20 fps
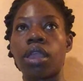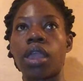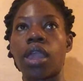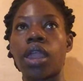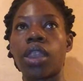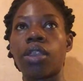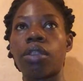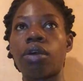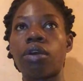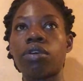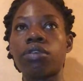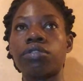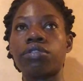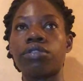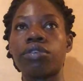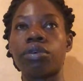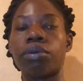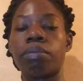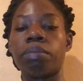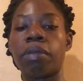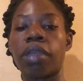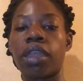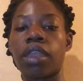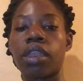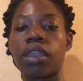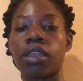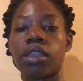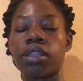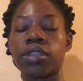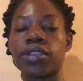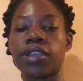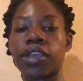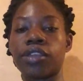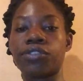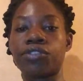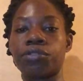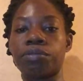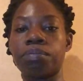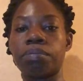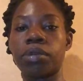and also men
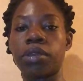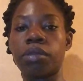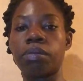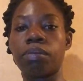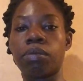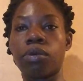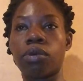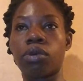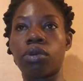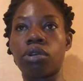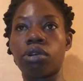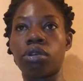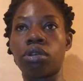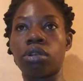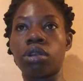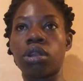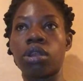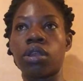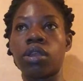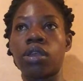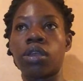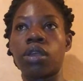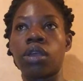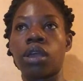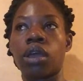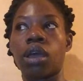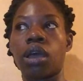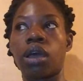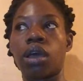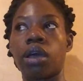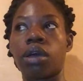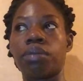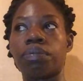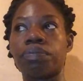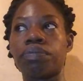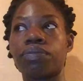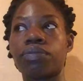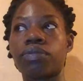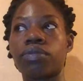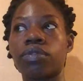tend to be more um,
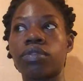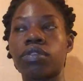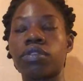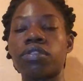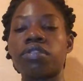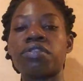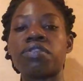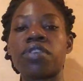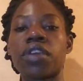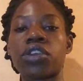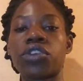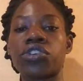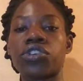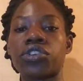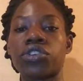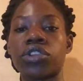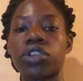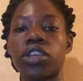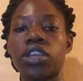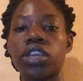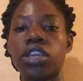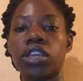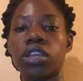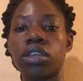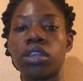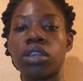sexually